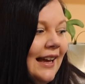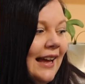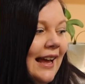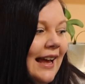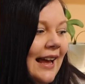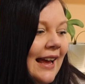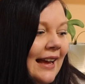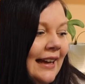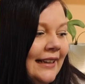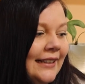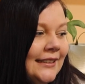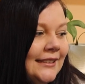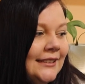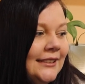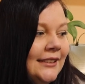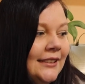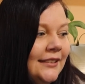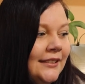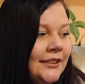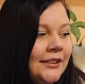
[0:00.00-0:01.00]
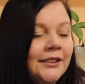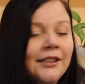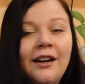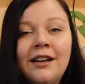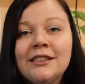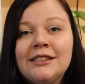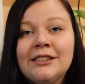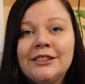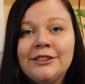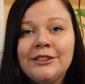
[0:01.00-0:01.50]
And
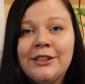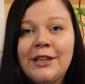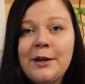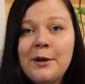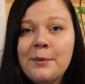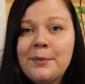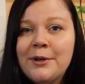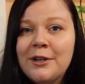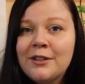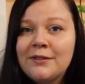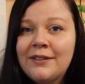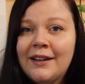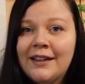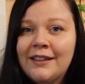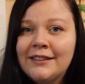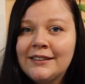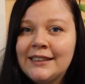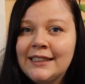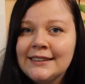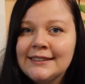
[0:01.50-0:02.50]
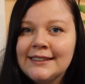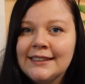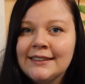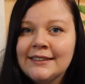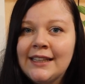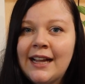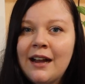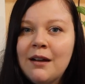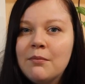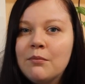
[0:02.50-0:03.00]
also your air purifier gets a
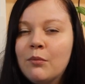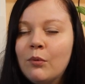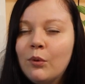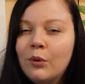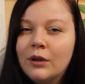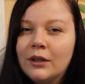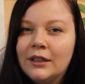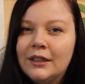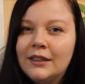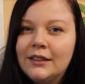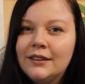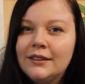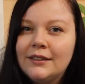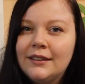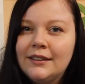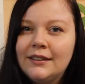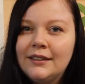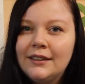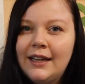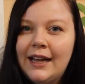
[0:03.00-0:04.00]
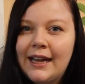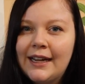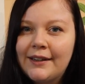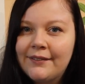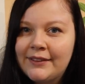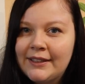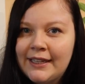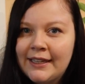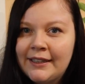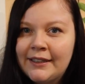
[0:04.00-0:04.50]
lot more out
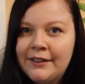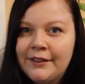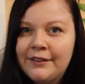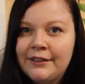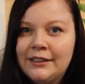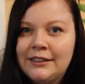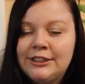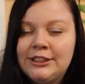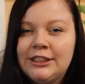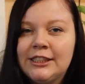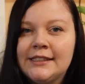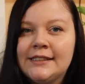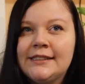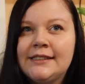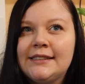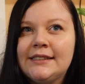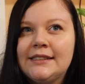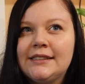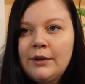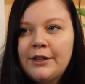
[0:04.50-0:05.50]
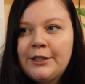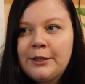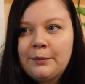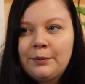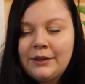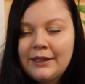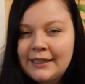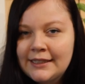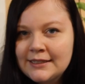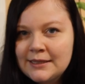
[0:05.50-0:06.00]
of the air than just what your
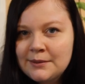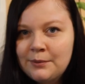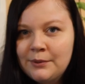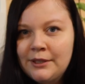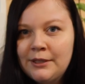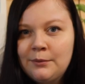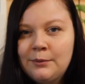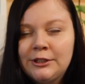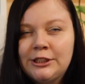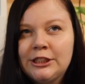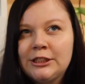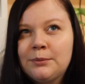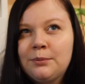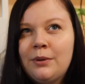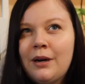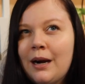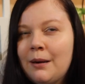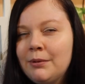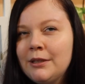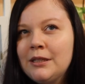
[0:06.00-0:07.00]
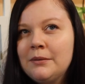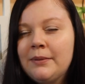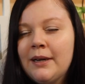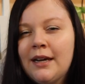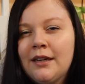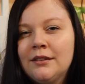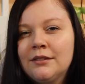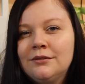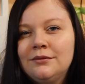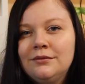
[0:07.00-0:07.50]
plants would, which is probably
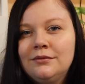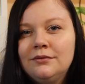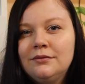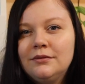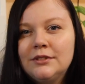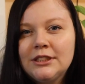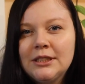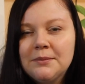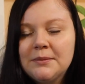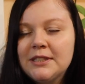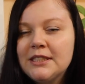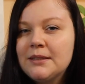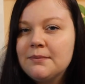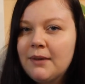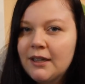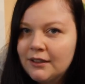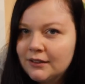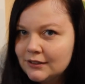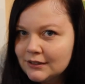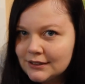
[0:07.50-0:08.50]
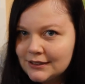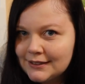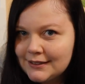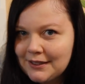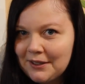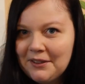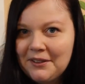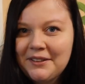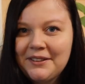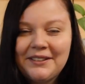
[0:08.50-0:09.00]
about some smells.
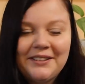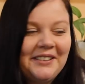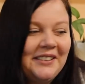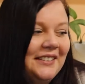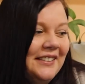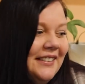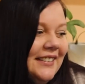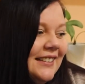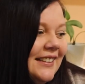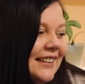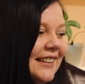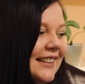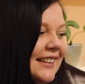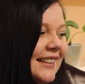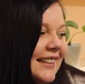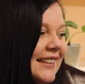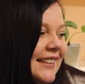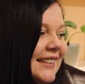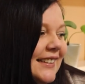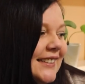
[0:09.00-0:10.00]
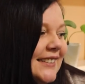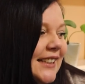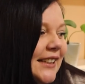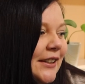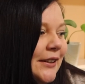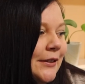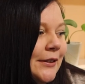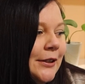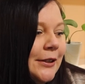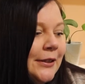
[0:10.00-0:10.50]

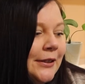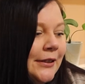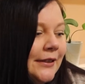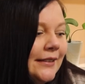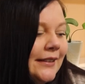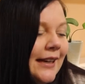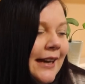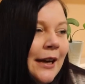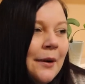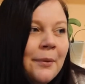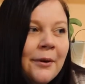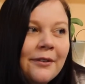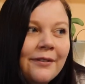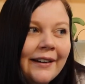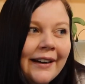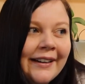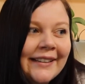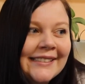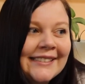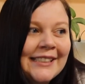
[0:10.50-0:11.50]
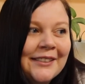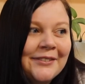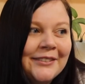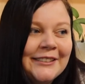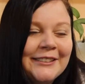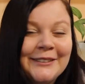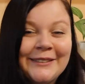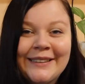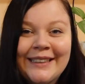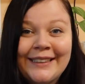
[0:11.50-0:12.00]
So your air purifier is definitely
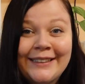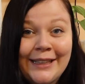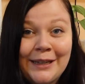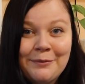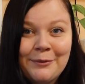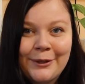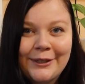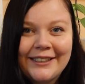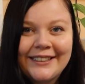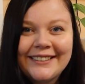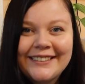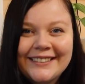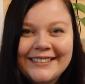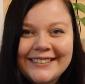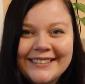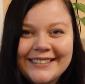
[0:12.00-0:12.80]
doing a lot more.